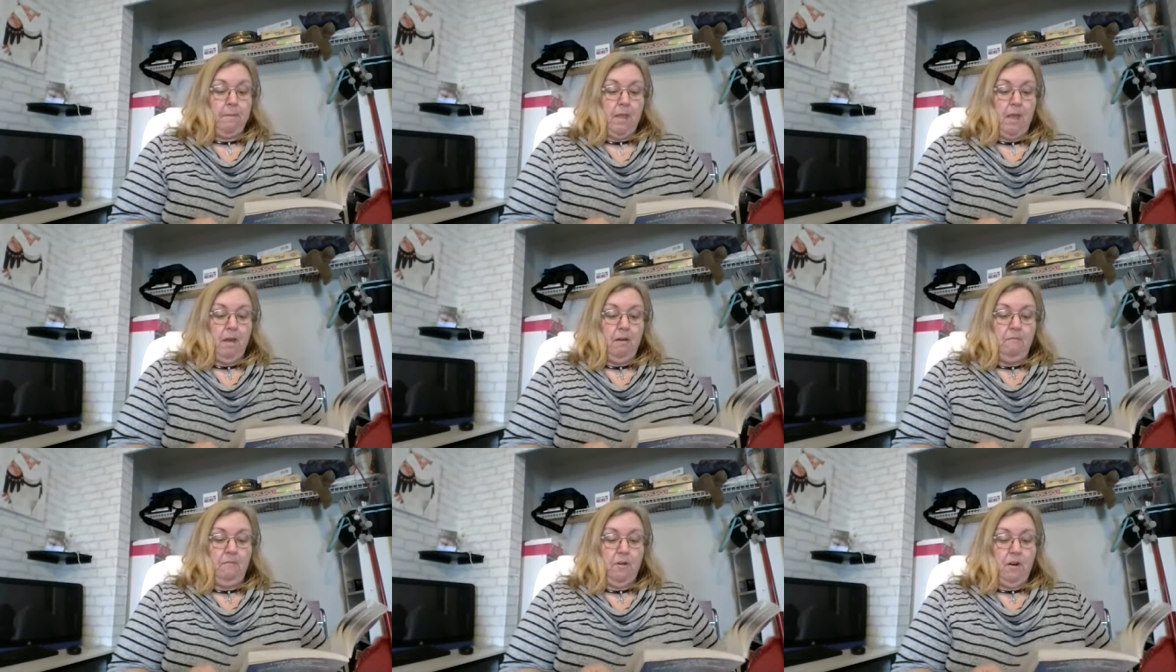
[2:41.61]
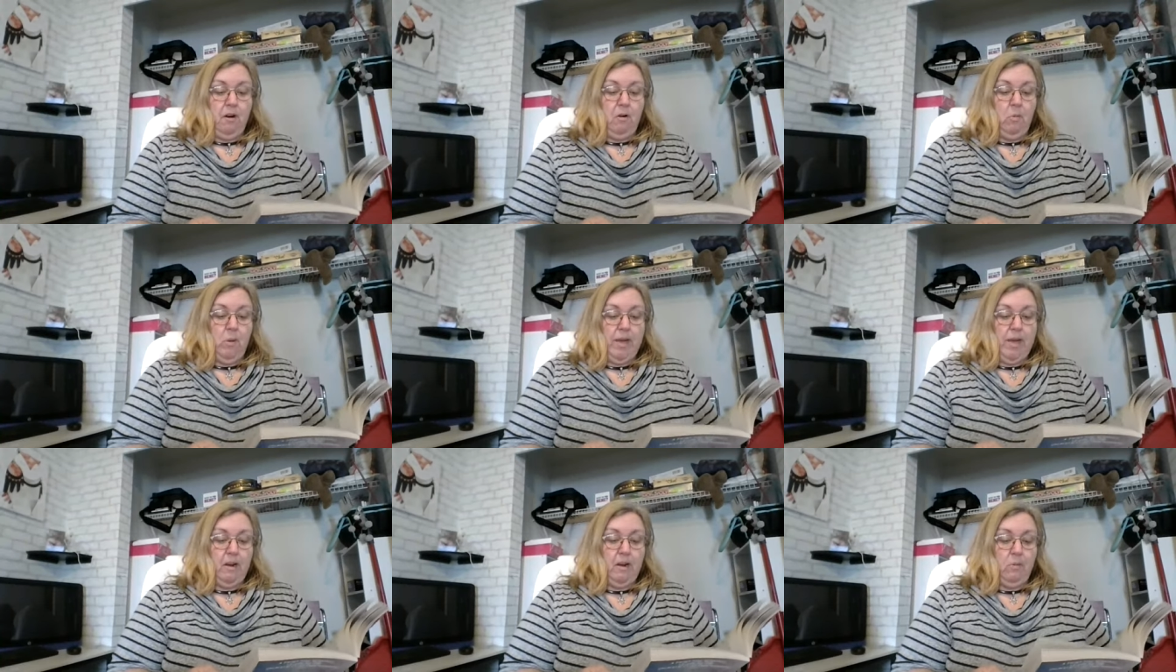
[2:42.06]
"How far
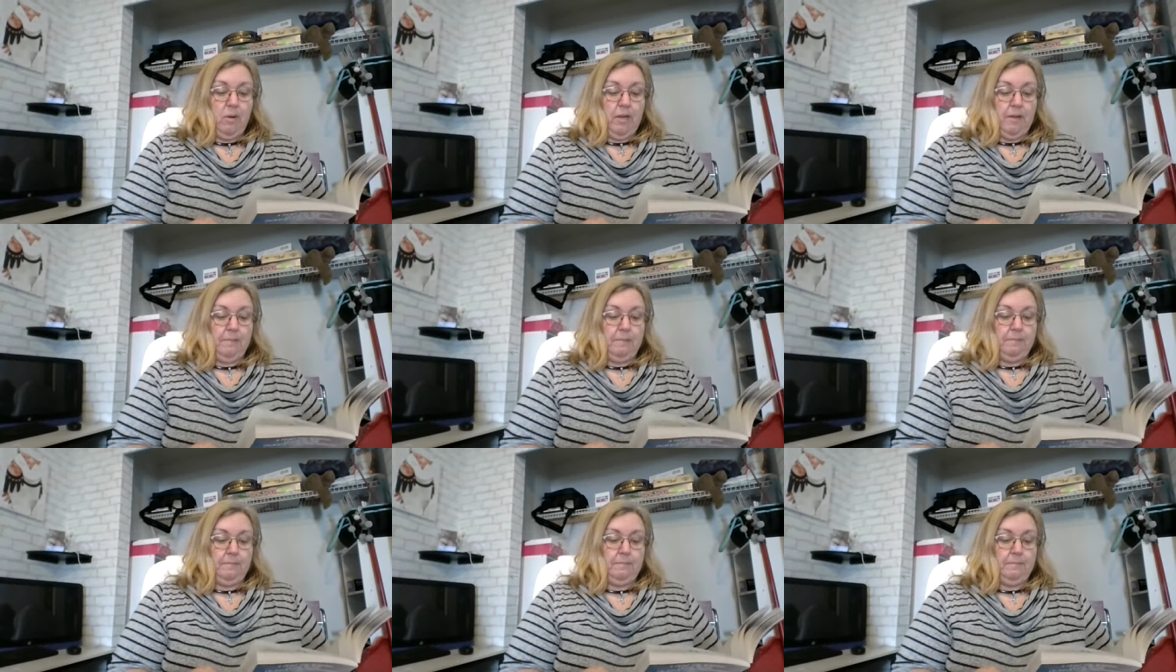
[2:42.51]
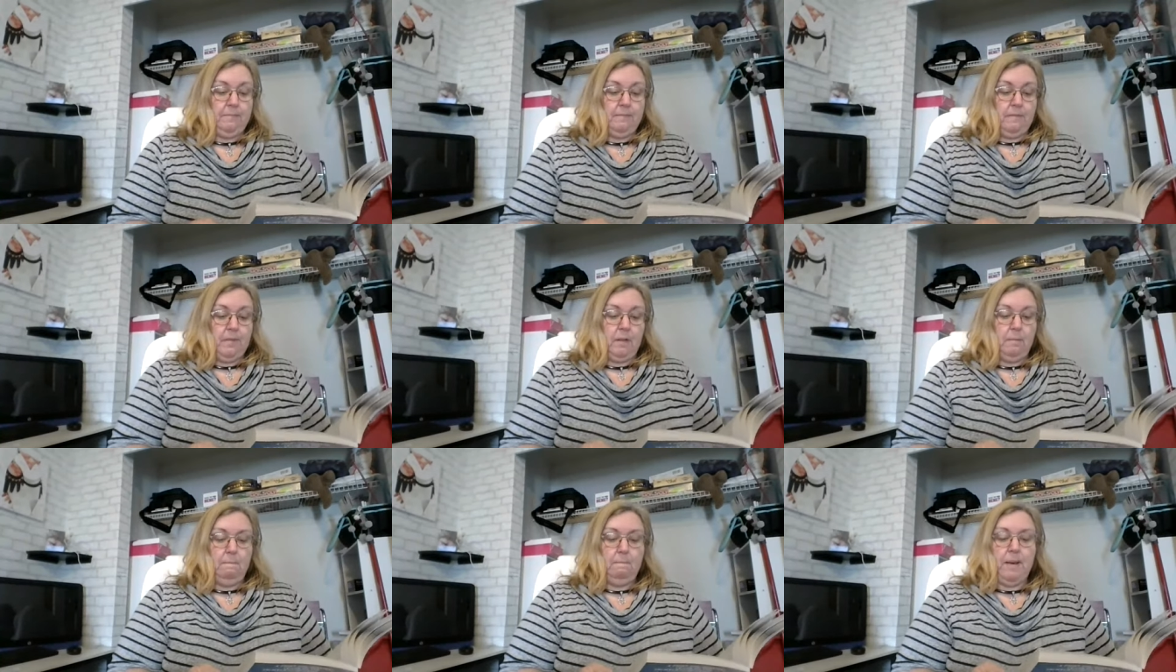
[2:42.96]
away are we?"
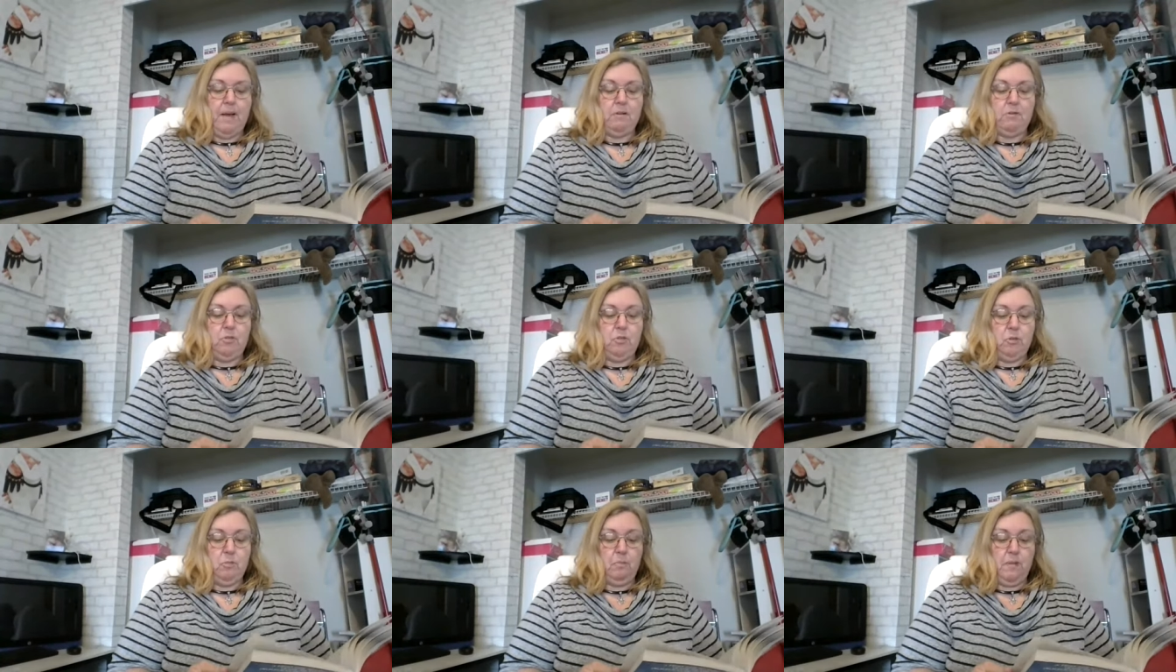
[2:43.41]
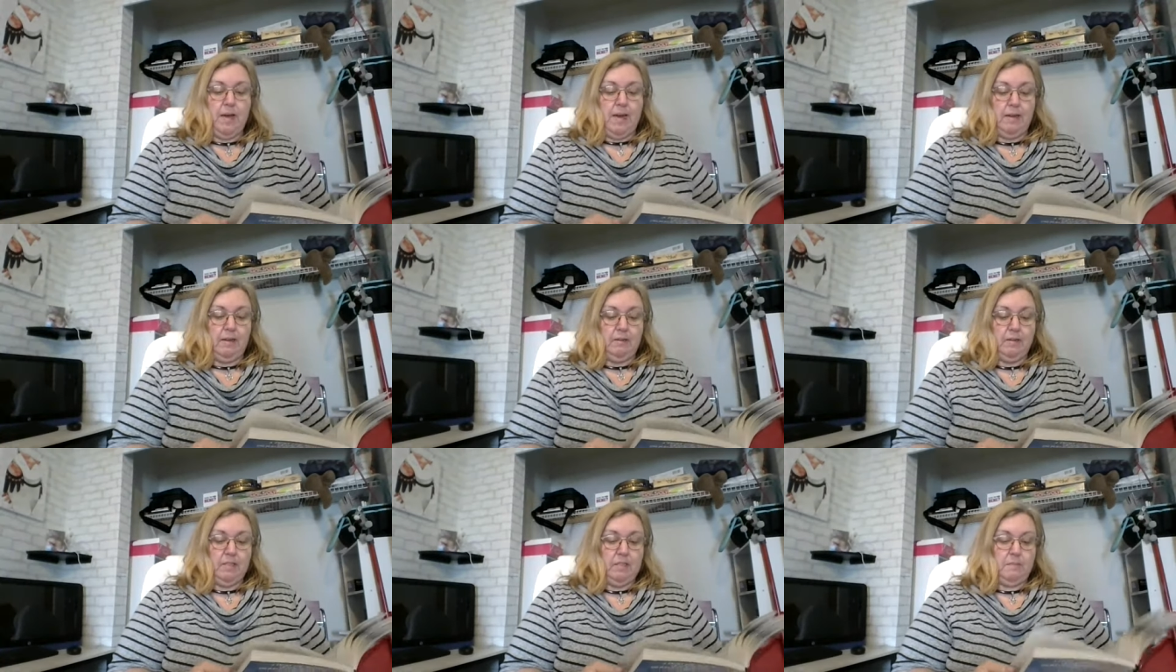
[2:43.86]
"About 2
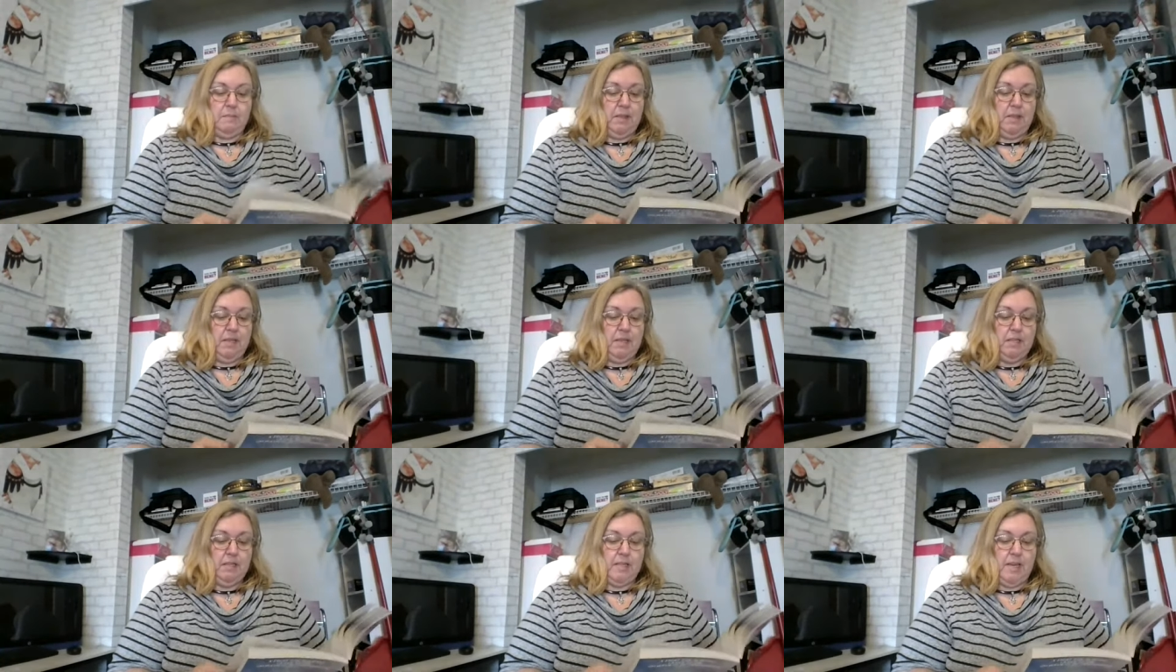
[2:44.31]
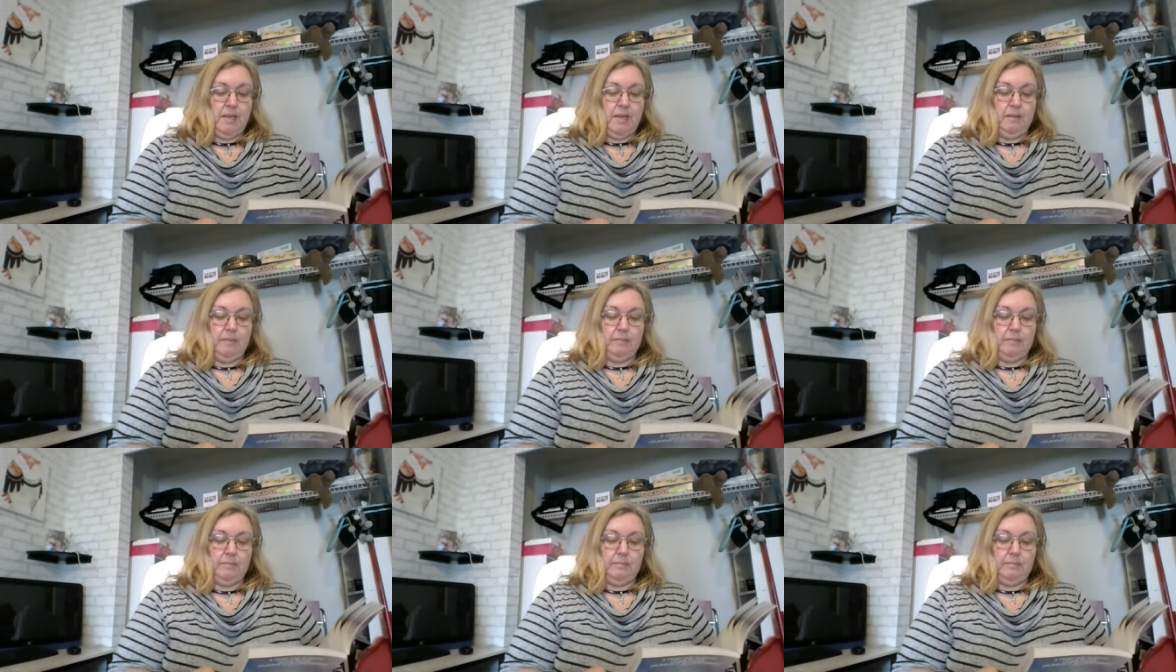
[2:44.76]
miles, Timothy said.